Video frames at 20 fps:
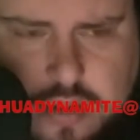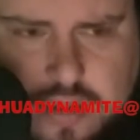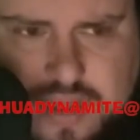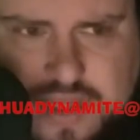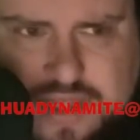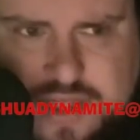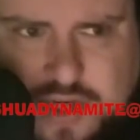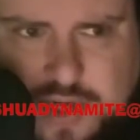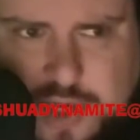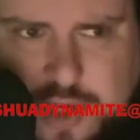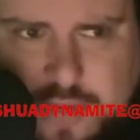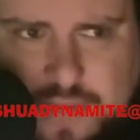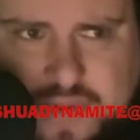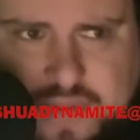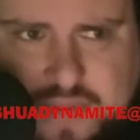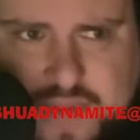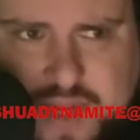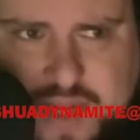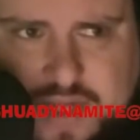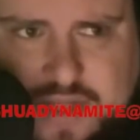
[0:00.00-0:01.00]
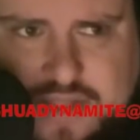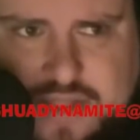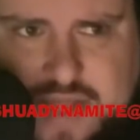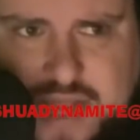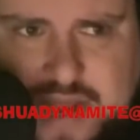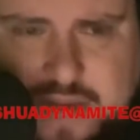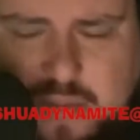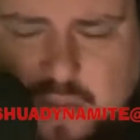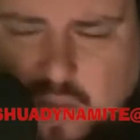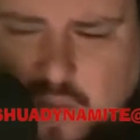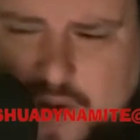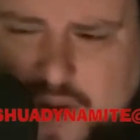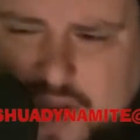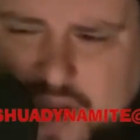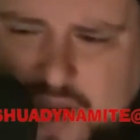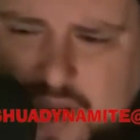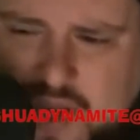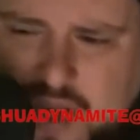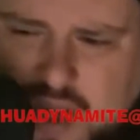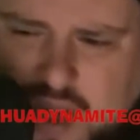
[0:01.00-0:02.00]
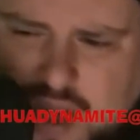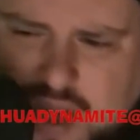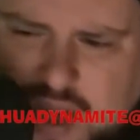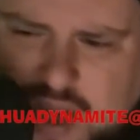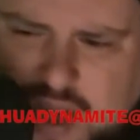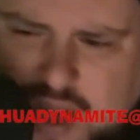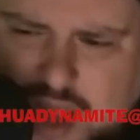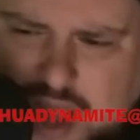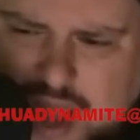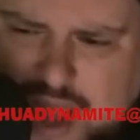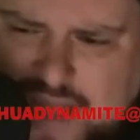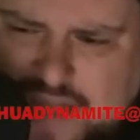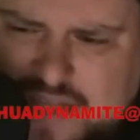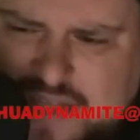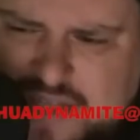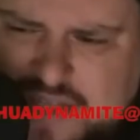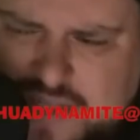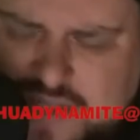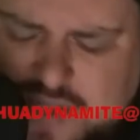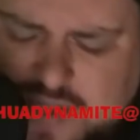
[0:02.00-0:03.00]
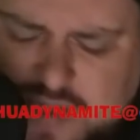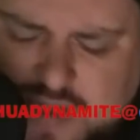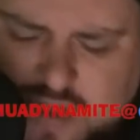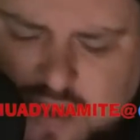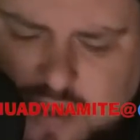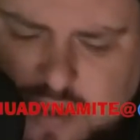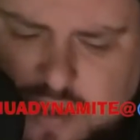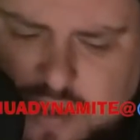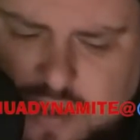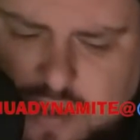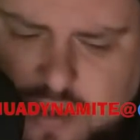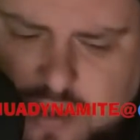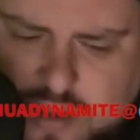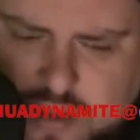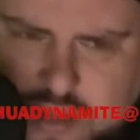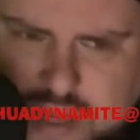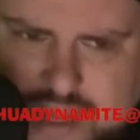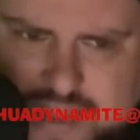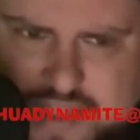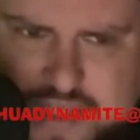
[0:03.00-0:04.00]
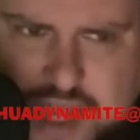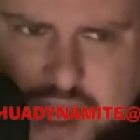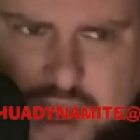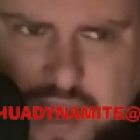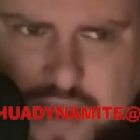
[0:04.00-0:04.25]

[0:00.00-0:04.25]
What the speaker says: These are human beings. And we, as as